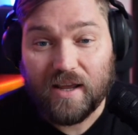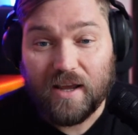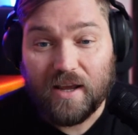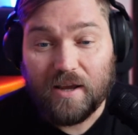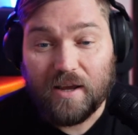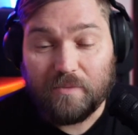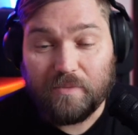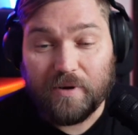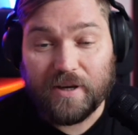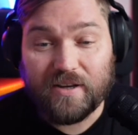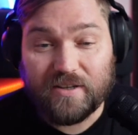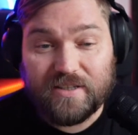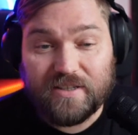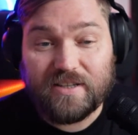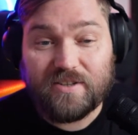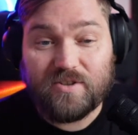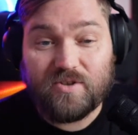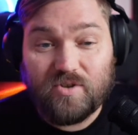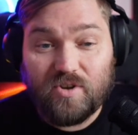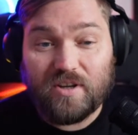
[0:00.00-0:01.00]
Because
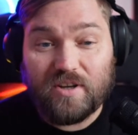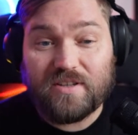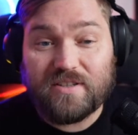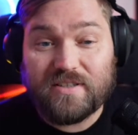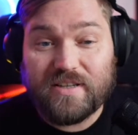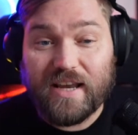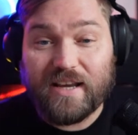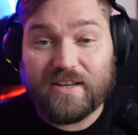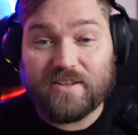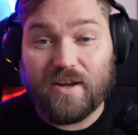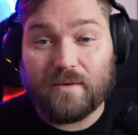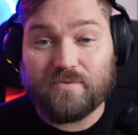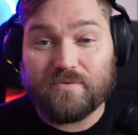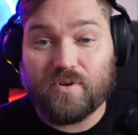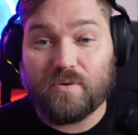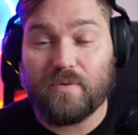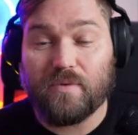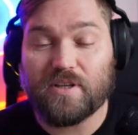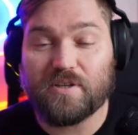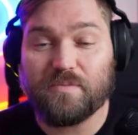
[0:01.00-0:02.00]
it just takes up
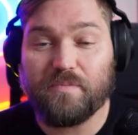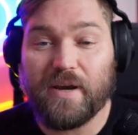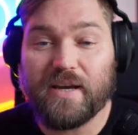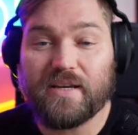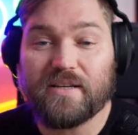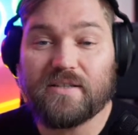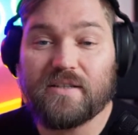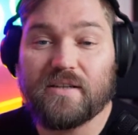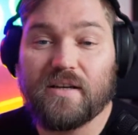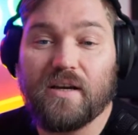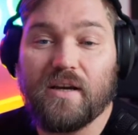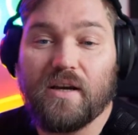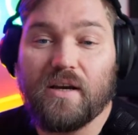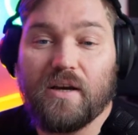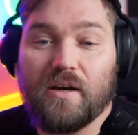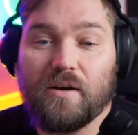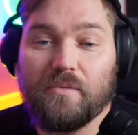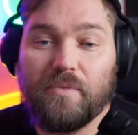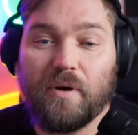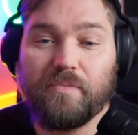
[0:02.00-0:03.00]
so much space.
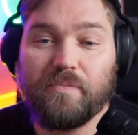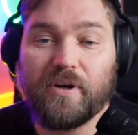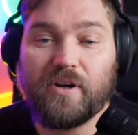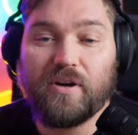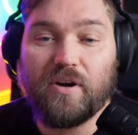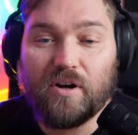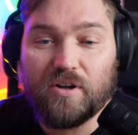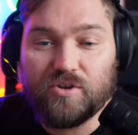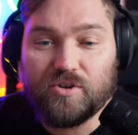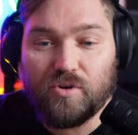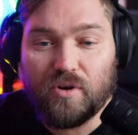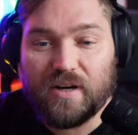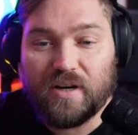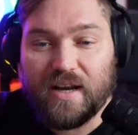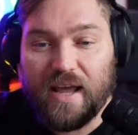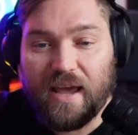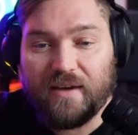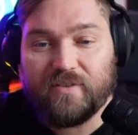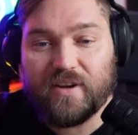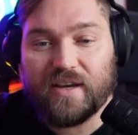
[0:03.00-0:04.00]
But because you're
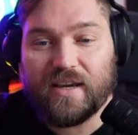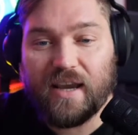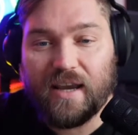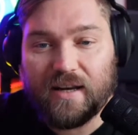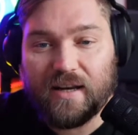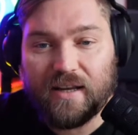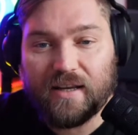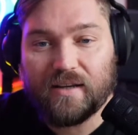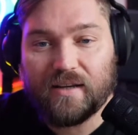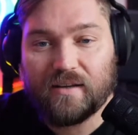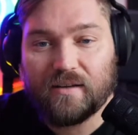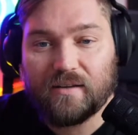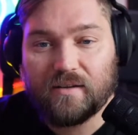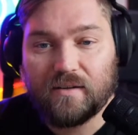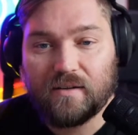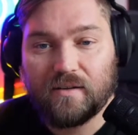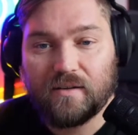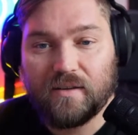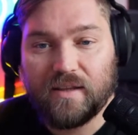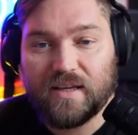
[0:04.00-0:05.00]
navigating
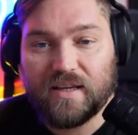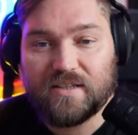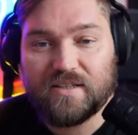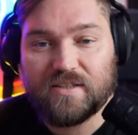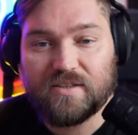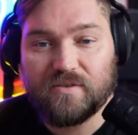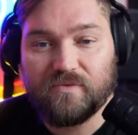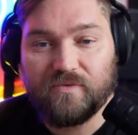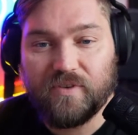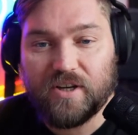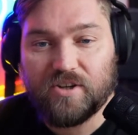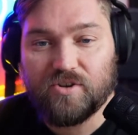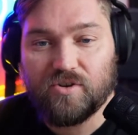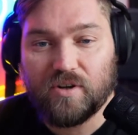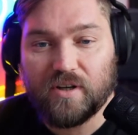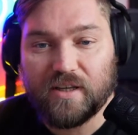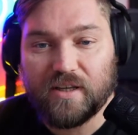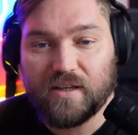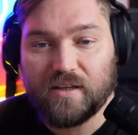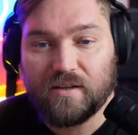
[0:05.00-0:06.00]
this
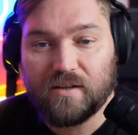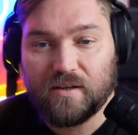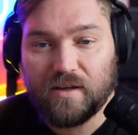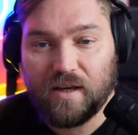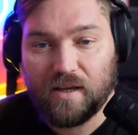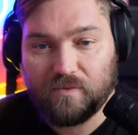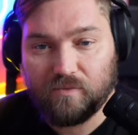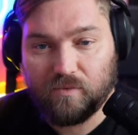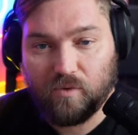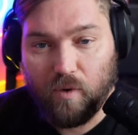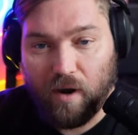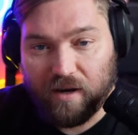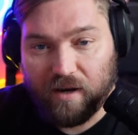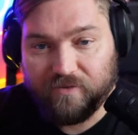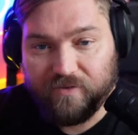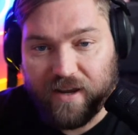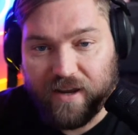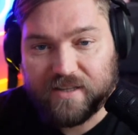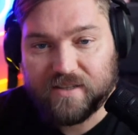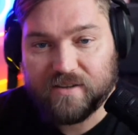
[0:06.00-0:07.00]
visually and quite
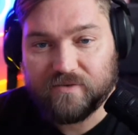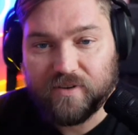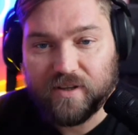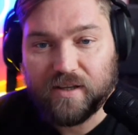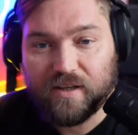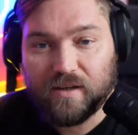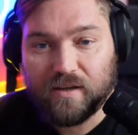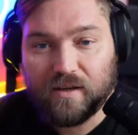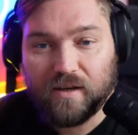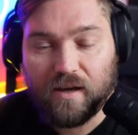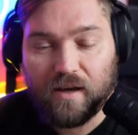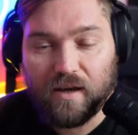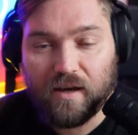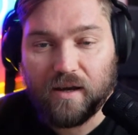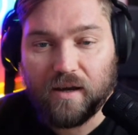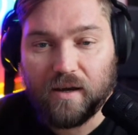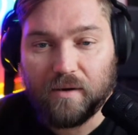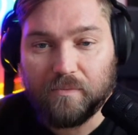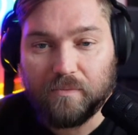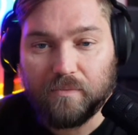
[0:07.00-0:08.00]
effectively,
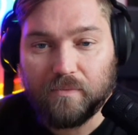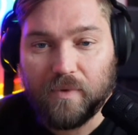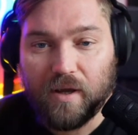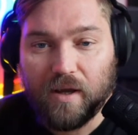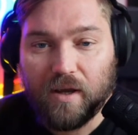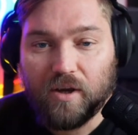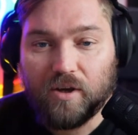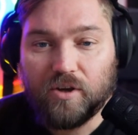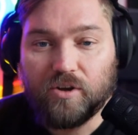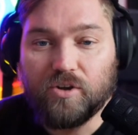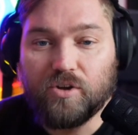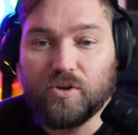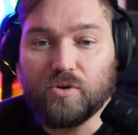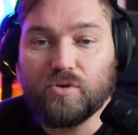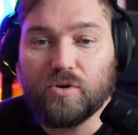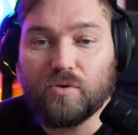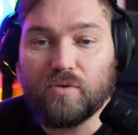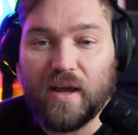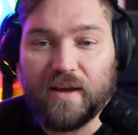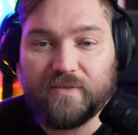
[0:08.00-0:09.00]
you
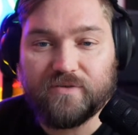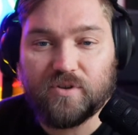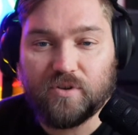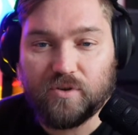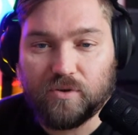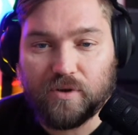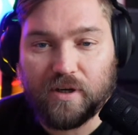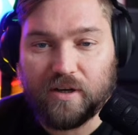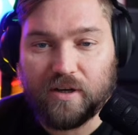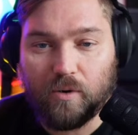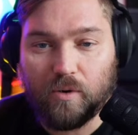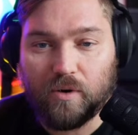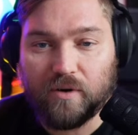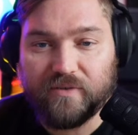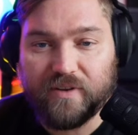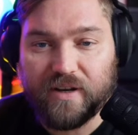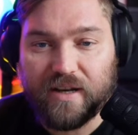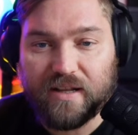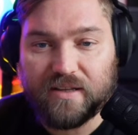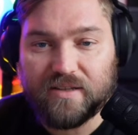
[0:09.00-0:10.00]
don't have to look at all of
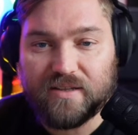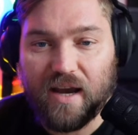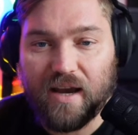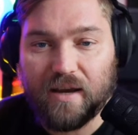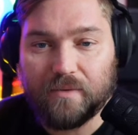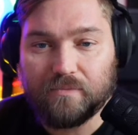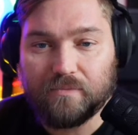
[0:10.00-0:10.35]
it at a time.